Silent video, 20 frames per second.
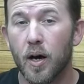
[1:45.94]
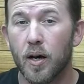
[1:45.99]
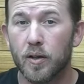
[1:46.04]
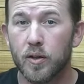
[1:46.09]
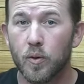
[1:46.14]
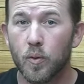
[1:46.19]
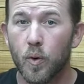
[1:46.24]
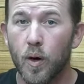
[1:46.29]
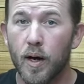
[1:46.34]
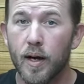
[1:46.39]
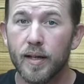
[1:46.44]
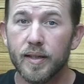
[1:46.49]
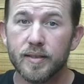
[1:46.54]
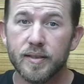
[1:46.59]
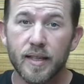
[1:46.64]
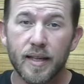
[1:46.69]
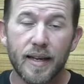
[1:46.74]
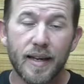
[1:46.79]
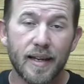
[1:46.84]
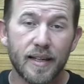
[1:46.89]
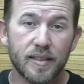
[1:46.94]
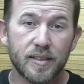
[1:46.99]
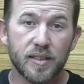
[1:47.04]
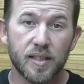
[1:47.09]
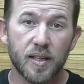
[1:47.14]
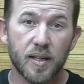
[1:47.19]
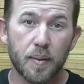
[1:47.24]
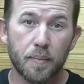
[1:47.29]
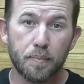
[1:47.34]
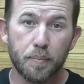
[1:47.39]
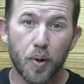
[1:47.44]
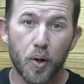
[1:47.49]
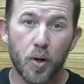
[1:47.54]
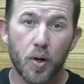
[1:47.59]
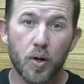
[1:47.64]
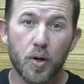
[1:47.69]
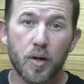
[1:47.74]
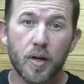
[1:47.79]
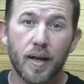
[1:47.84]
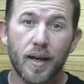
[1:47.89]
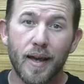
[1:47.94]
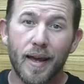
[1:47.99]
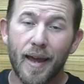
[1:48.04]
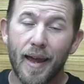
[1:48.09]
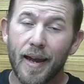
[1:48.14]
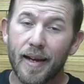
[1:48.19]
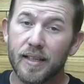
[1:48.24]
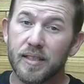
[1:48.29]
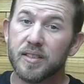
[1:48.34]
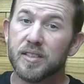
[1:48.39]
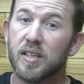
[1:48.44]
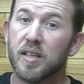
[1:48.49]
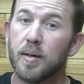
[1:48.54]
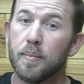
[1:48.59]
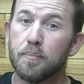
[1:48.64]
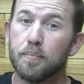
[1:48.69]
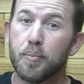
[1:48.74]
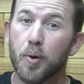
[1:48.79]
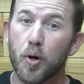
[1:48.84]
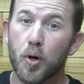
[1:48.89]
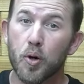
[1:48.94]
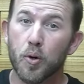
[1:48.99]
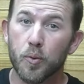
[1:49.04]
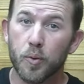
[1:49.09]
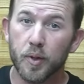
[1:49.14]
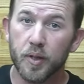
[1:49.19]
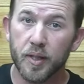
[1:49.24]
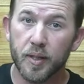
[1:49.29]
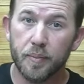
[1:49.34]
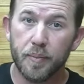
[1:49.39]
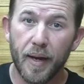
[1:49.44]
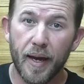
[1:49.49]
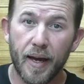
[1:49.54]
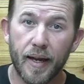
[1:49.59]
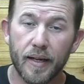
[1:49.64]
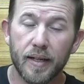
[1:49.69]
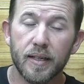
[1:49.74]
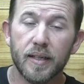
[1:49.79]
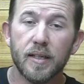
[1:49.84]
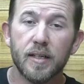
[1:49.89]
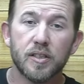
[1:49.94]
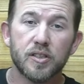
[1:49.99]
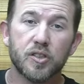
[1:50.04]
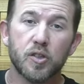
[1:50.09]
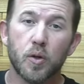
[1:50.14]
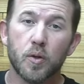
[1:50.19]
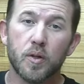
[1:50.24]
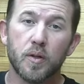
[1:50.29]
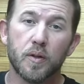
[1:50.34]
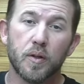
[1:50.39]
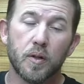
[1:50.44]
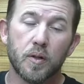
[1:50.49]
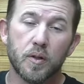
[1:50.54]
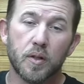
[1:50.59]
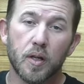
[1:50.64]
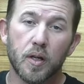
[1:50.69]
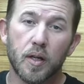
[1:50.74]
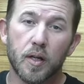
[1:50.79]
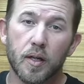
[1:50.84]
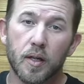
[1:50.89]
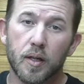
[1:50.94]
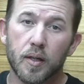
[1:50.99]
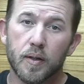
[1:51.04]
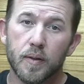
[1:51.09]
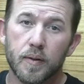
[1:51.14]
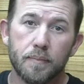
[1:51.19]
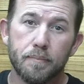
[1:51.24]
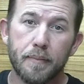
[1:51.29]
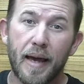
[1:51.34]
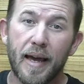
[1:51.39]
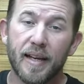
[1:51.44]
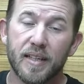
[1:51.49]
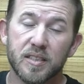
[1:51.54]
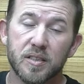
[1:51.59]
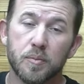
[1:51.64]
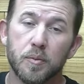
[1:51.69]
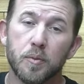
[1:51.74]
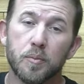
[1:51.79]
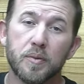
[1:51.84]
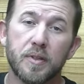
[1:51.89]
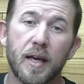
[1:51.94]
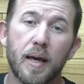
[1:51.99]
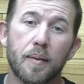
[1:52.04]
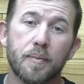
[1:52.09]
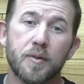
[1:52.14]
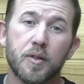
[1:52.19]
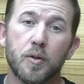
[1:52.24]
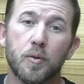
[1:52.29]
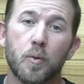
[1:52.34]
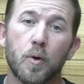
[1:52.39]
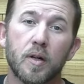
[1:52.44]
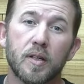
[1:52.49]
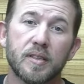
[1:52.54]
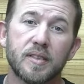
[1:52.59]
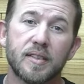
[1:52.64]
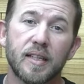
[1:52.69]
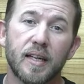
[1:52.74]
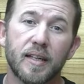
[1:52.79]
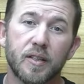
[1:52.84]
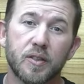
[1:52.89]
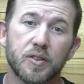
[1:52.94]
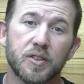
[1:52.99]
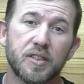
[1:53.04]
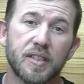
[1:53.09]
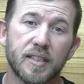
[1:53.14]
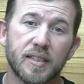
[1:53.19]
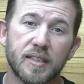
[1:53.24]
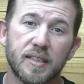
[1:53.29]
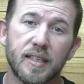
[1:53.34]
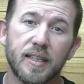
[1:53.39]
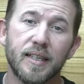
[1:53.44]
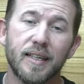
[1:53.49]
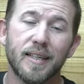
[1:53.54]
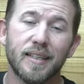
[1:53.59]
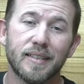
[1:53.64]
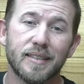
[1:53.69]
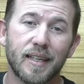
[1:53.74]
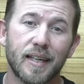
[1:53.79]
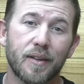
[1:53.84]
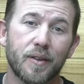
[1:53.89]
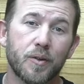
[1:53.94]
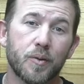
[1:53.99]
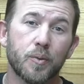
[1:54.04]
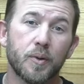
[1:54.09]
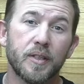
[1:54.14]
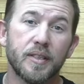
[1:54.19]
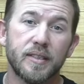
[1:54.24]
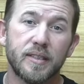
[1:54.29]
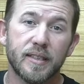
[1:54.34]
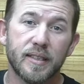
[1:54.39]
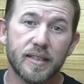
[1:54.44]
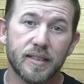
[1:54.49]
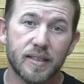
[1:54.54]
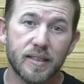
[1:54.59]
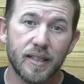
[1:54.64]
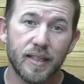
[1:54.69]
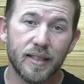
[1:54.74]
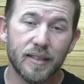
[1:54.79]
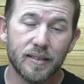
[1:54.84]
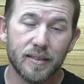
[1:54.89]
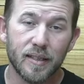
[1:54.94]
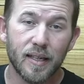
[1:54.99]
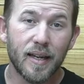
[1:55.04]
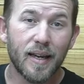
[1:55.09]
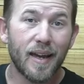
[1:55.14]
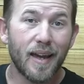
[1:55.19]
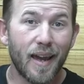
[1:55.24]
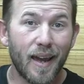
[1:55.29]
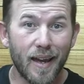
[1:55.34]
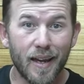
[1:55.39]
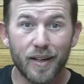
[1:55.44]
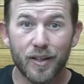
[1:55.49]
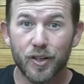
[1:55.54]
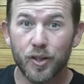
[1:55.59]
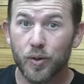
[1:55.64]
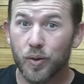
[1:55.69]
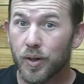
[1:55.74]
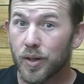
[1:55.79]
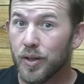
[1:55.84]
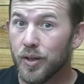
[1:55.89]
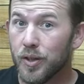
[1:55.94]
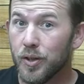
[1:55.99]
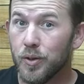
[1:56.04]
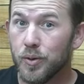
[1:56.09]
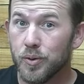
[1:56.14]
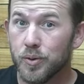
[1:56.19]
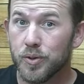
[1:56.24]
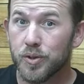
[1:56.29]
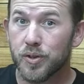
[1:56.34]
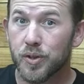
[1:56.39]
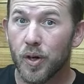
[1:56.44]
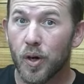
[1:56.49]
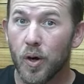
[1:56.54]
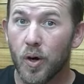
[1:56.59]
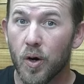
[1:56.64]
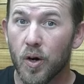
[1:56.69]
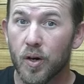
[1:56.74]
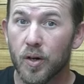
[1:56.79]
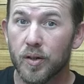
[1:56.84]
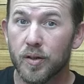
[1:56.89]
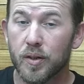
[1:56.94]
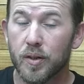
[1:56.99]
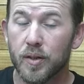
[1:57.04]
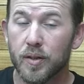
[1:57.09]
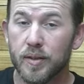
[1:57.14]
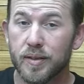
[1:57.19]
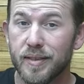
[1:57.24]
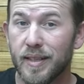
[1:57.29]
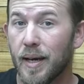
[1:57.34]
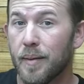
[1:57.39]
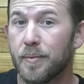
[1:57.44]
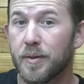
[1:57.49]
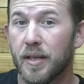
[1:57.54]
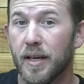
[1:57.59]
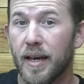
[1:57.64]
Otherwise, it's going to burn and it's going to burr really bad. So the maximum depth you want to set your 60 is at 3/16, and you can use our depth